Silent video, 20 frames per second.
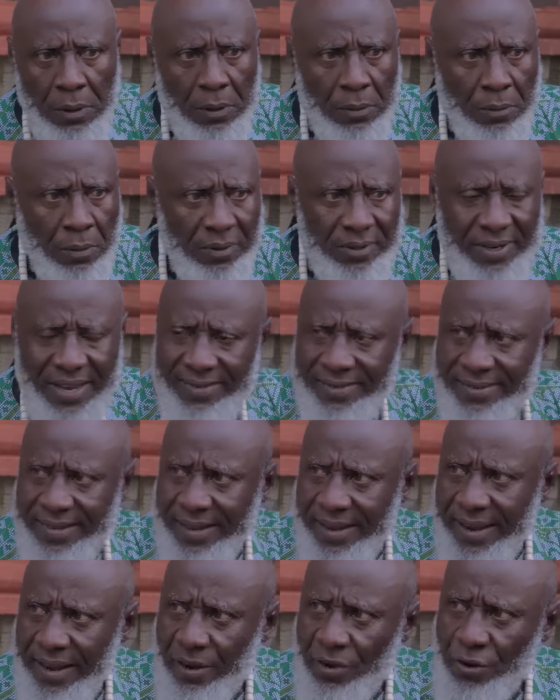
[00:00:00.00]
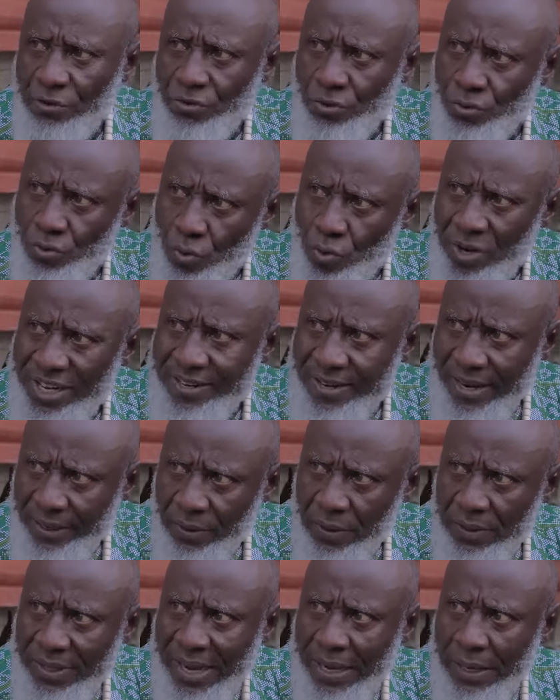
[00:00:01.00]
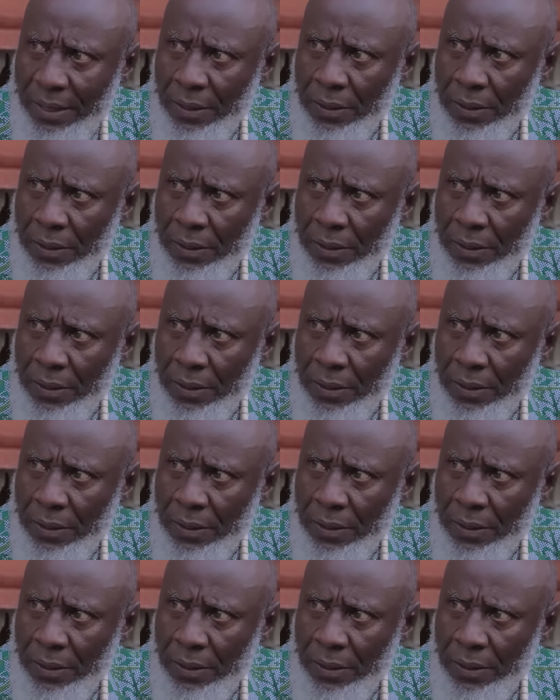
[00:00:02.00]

What has the king got to do with your daughter?